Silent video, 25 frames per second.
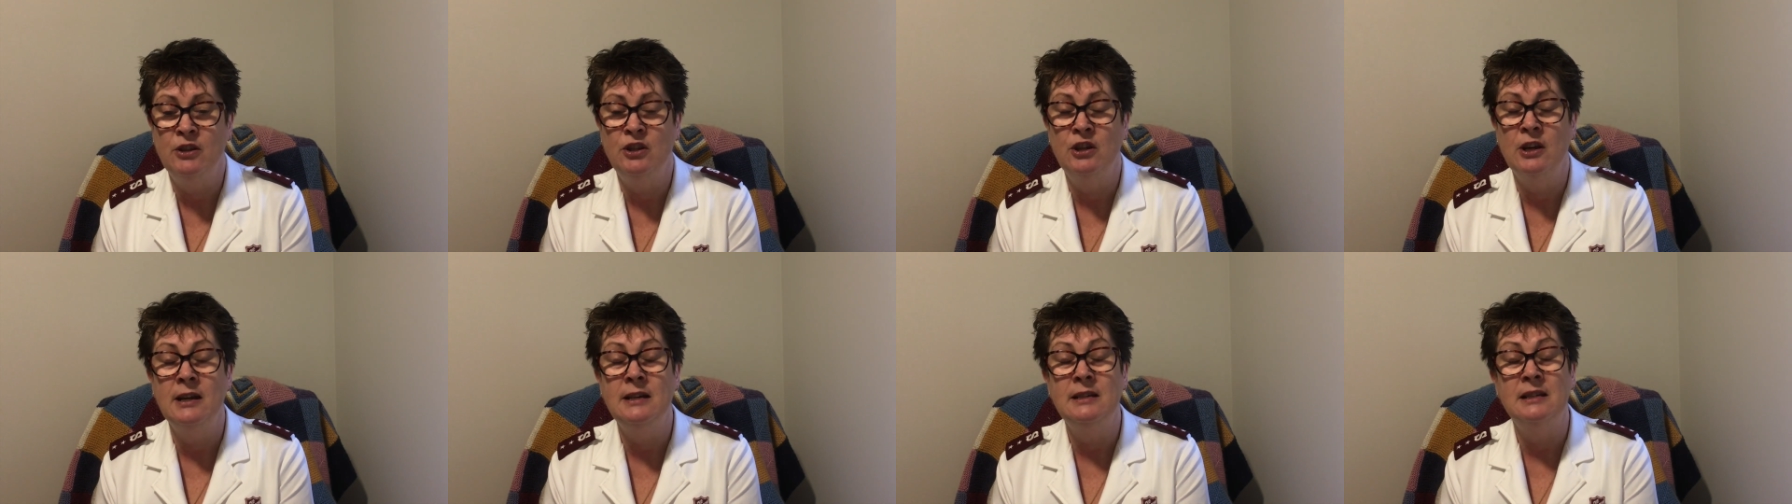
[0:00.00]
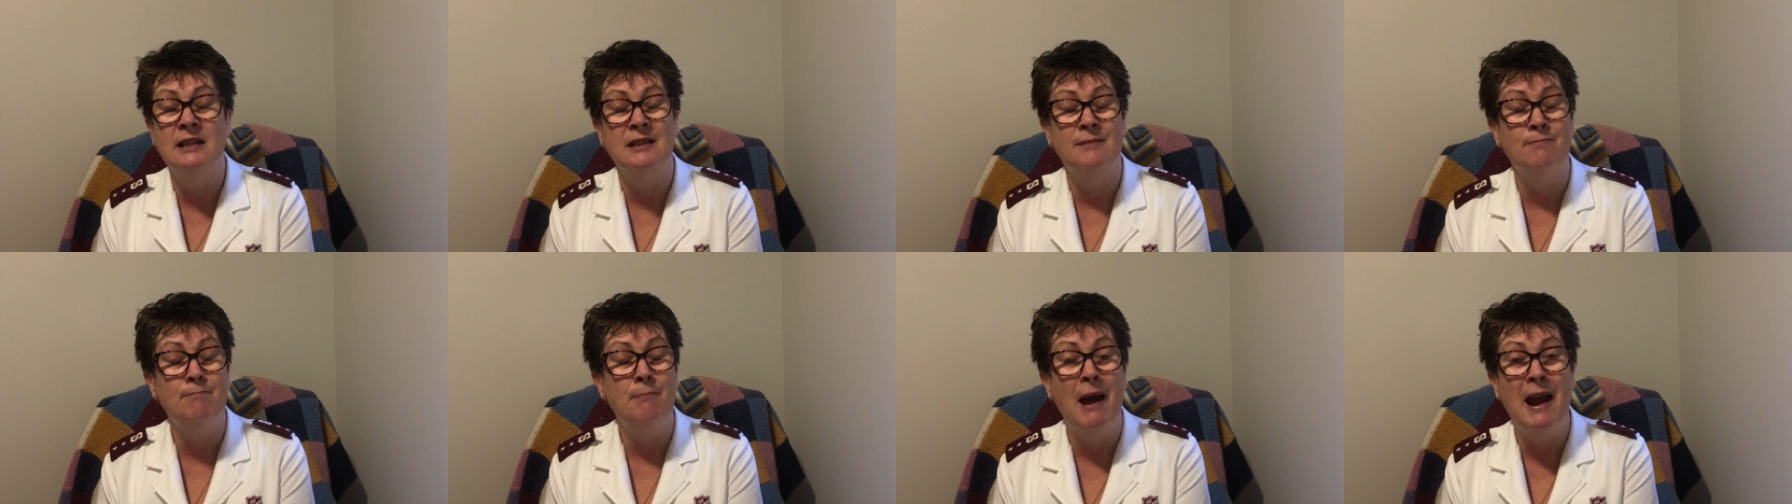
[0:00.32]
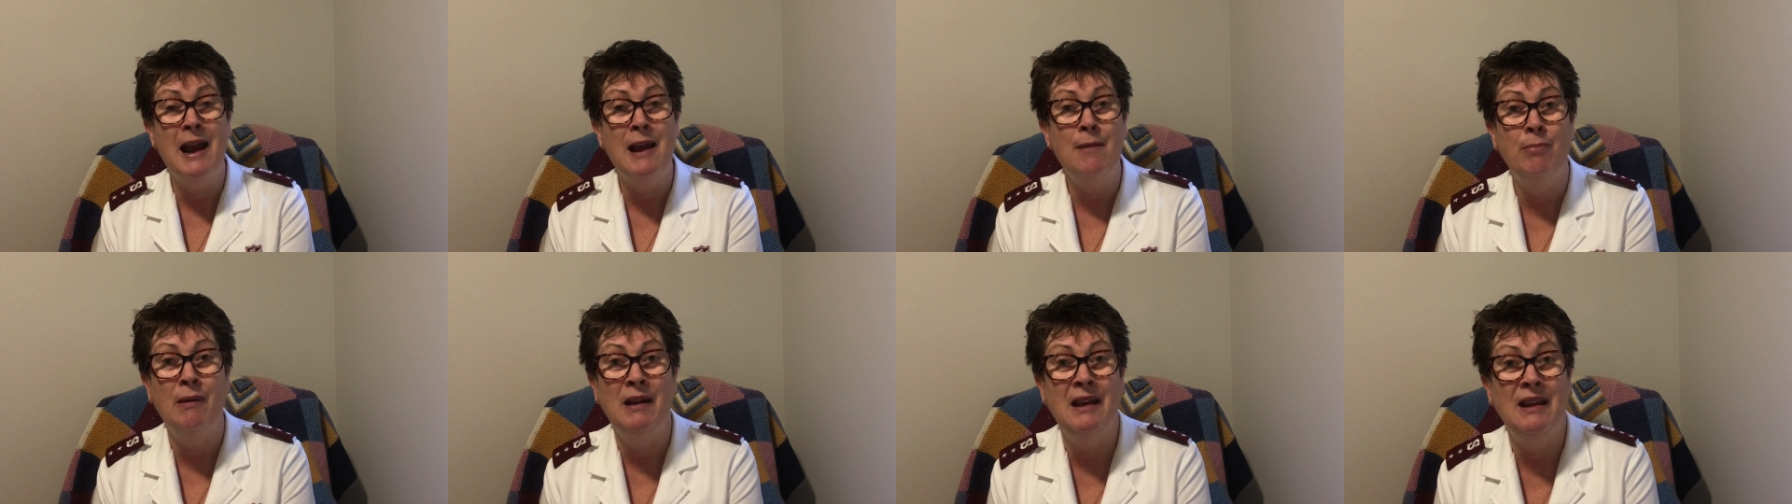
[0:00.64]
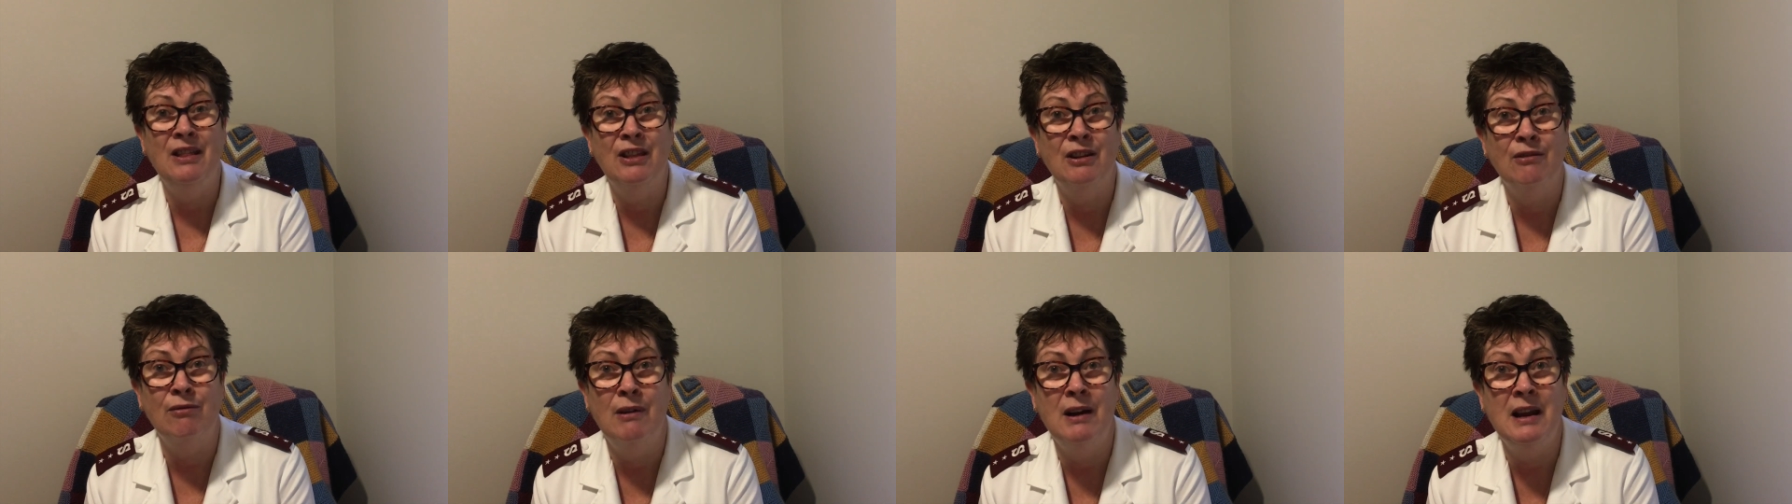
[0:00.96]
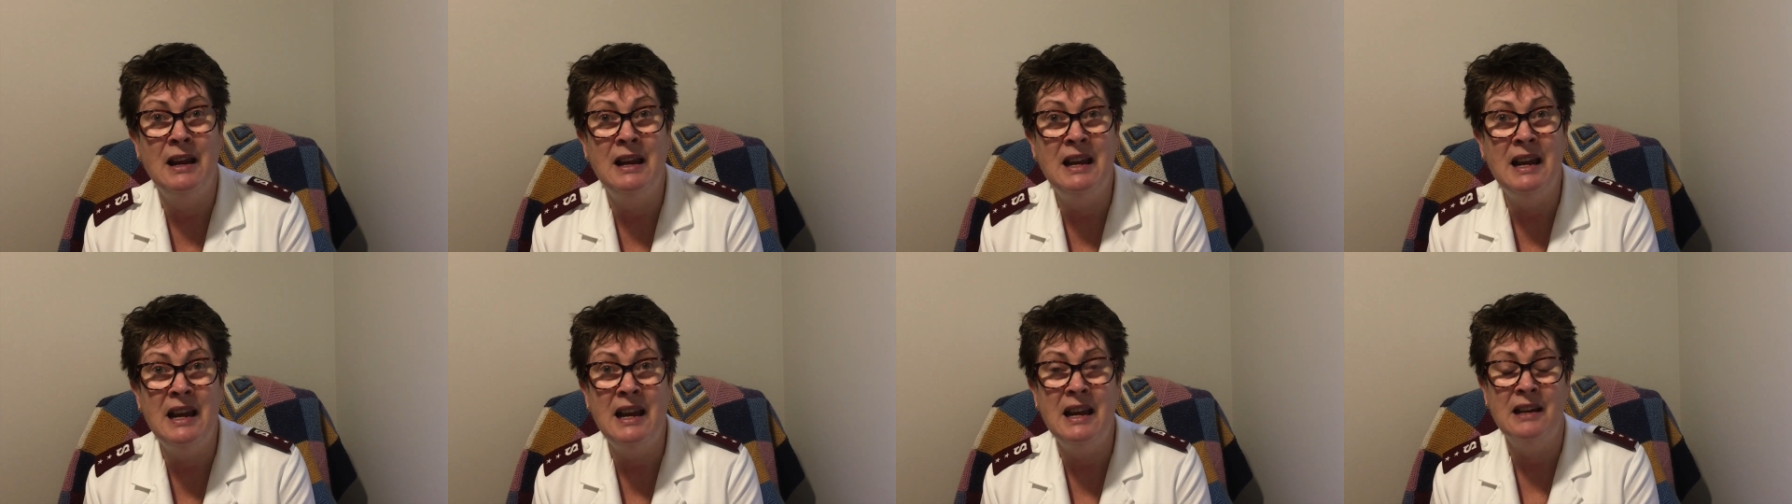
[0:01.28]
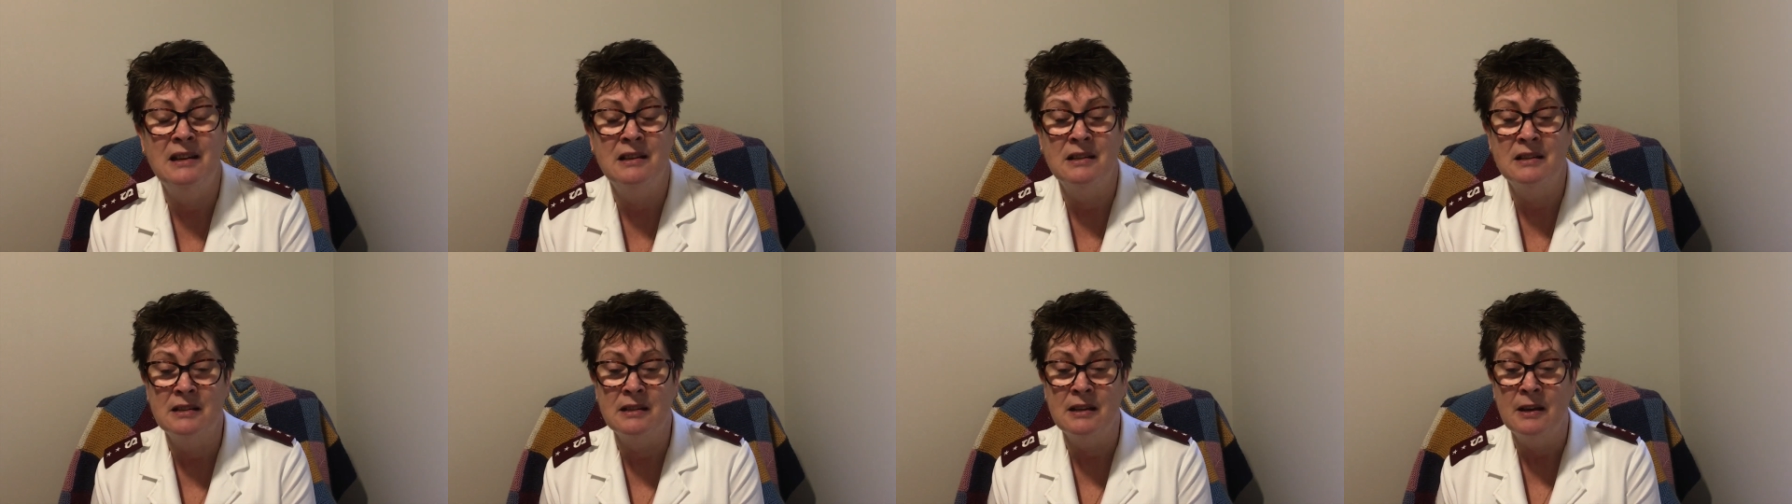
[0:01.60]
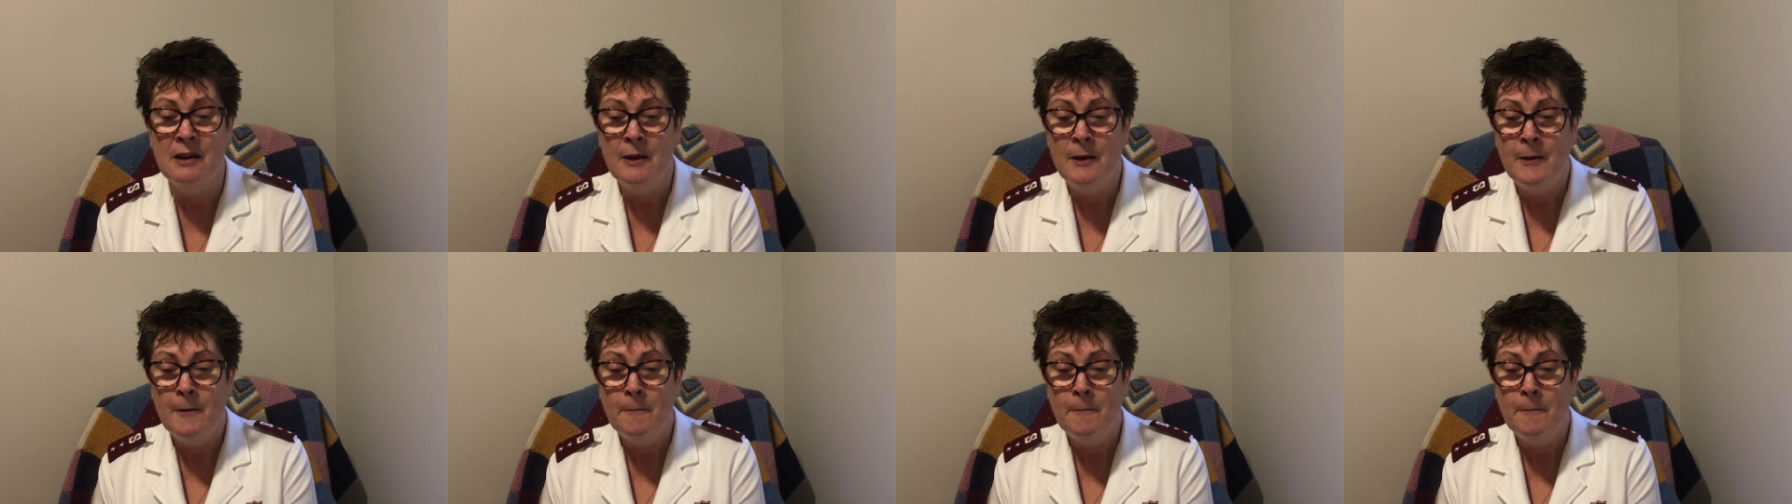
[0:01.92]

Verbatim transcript: Jesus, maybe three years,